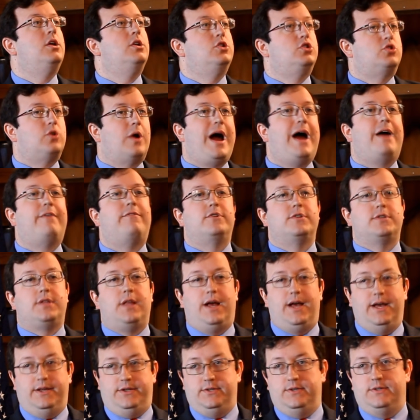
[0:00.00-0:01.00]
driver's
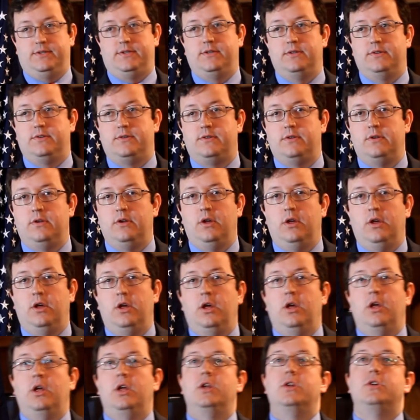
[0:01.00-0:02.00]
licenses
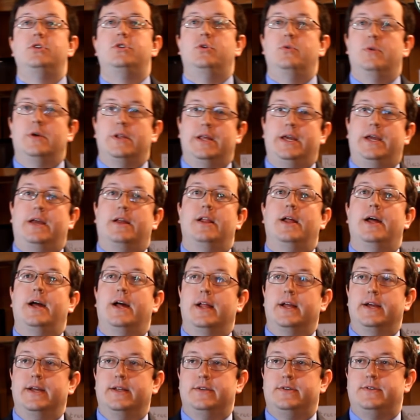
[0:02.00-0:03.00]
to illegal
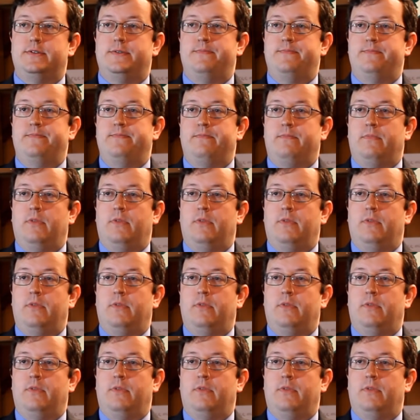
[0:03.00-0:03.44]
aliens.